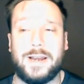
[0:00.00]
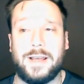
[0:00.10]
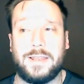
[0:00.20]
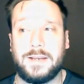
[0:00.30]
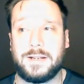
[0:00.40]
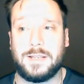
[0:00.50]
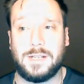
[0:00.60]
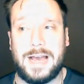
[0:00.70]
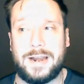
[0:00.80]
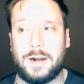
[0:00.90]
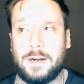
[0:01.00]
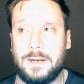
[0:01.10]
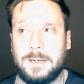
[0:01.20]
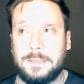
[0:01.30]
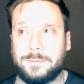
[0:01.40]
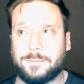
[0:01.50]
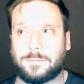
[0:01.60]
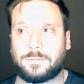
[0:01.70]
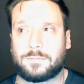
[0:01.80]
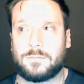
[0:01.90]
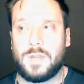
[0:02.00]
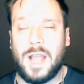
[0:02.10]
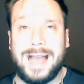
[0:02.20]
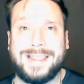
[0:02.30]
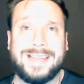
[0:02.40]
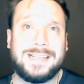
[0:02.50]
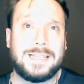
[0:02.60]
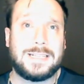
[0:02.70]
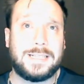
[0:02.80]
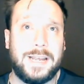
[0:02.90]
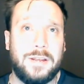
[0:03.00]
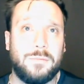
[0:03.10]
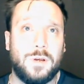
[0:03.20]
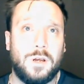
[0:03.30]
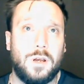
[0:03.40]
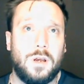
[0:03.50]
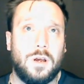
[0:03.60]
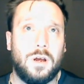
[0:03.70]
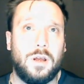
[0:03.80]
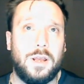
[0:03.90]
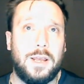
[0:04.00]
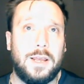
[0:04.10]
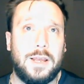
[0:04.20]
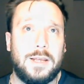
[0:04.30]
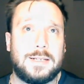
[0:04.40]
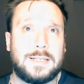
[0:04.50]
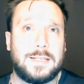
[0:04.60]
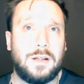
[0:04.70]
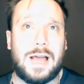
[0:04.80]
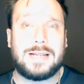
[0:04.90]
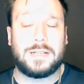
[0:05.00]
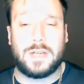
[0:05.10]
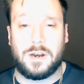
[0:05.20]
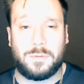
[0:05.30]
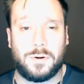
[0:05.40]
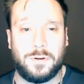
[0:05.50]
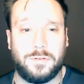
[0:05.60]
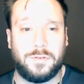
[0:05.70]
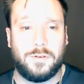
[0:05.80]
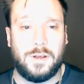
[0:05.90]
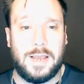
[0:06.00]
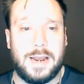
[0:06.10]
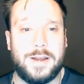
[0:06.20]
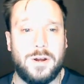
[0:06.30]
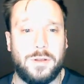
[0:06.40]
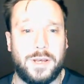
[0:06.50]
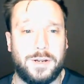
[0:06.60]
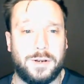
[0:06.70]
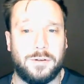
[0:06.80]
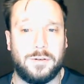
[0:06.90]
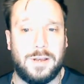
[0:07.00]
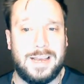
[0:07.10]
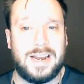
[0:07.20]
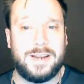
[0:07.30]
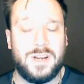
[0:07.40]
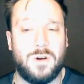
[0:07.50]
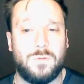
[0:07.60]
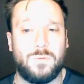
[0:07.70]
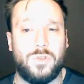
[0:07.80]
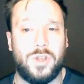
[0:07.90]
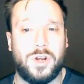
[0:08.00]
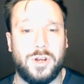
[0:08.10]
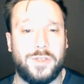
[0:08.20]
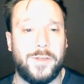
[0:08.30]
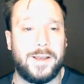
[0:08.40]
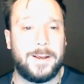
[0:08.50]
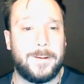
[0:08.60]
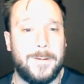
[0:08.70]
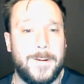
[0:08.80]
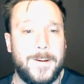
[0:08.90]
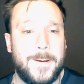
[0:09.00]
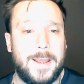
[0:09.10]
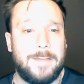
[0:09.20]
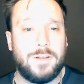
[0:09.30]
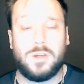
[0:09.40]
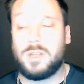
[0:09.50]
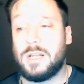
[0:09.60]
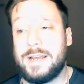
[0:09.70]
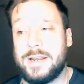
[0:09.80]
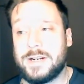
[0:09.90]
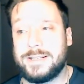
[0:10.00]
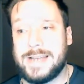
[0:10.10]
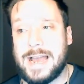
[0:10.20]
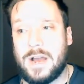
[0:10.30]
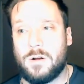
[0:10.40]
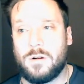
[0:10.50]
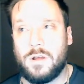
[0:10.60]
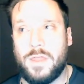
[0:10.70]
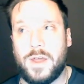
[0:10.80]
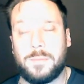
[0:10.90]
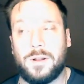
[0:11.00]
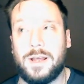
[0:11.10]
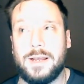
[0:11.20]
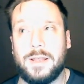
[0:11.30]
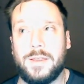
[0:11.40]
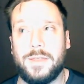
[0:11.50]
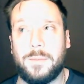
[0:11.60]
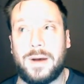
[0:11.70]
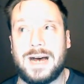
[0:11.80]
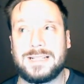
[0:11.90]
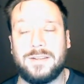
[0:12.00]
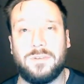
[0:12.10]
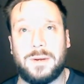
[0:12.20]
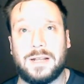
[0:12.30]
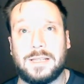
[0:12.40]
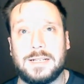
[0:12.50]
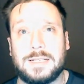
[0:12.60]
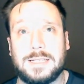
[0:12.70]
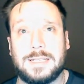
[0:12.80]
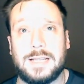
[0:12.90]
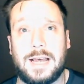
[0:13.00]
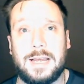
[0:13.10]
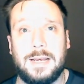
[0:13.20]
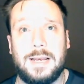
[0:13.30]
I think the latter. I think this team still has a ton to prove, and I know they do. And I know the good thing, even though the Lightning are down, they're playing the, the positive about this is that,